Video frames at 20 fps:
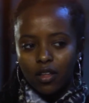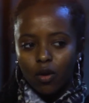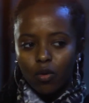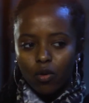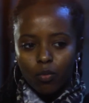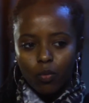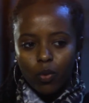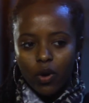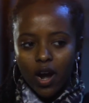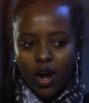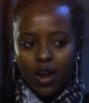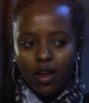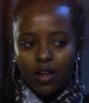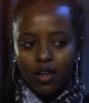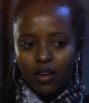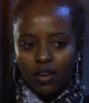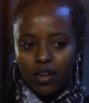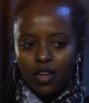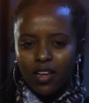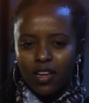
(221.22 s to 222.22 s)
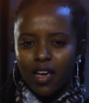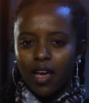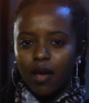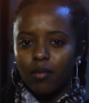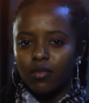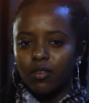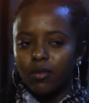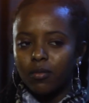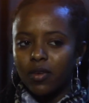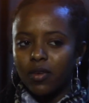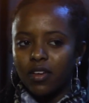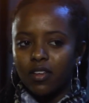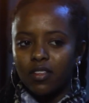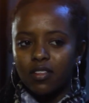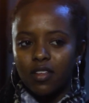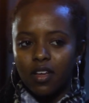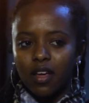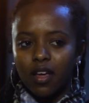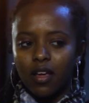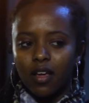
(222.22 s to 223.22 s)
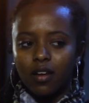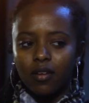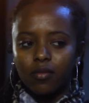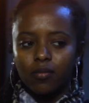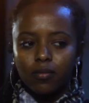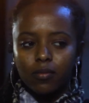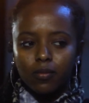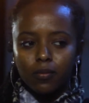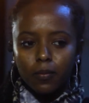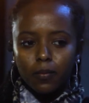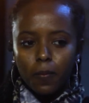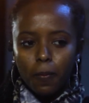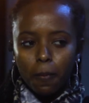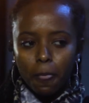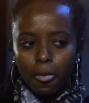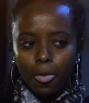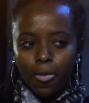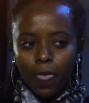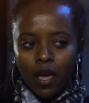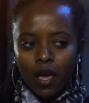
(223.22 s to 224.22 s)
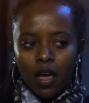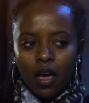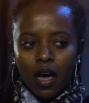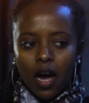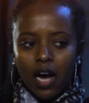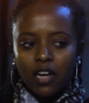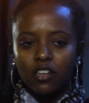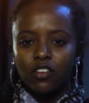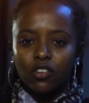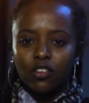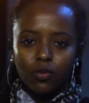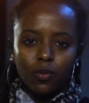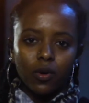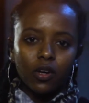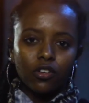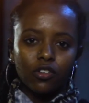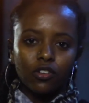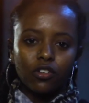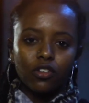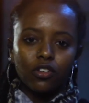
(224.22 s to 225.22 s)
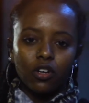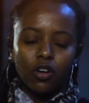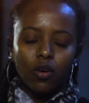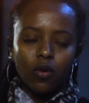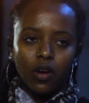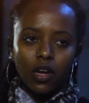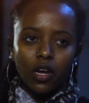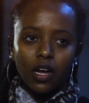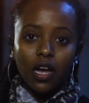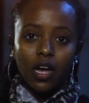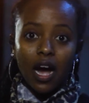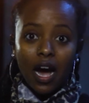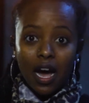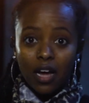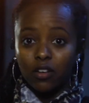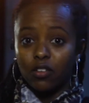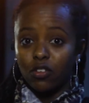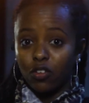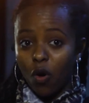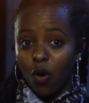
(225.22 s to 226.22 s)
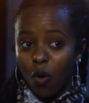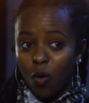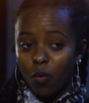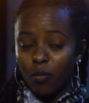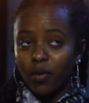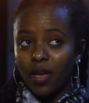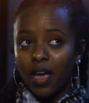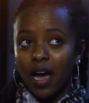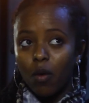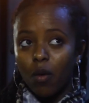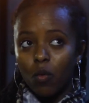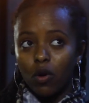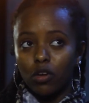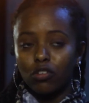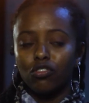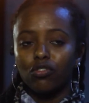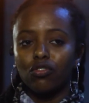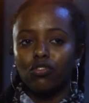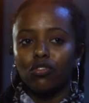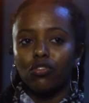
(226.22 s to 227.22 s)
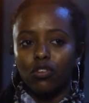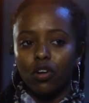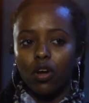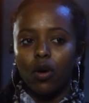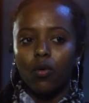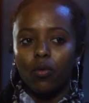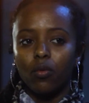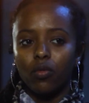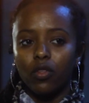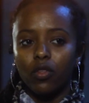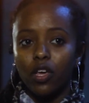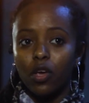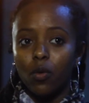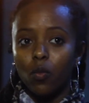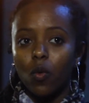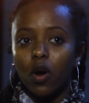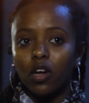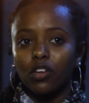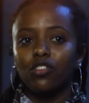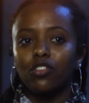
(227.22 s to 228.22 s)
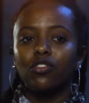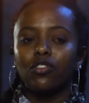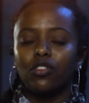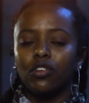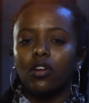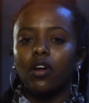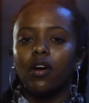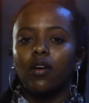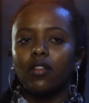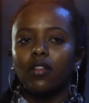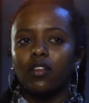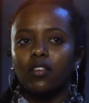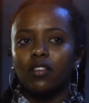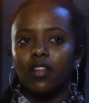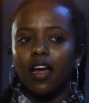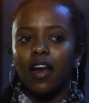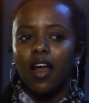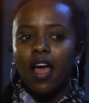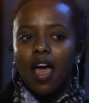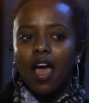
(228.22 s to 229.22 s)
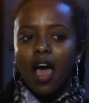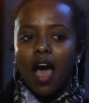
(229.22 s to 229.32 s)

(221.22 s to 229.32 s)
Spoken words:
they were praying, and he came to me and said, I just want you to know, and God told me, I want you to know, he wants you to know this, that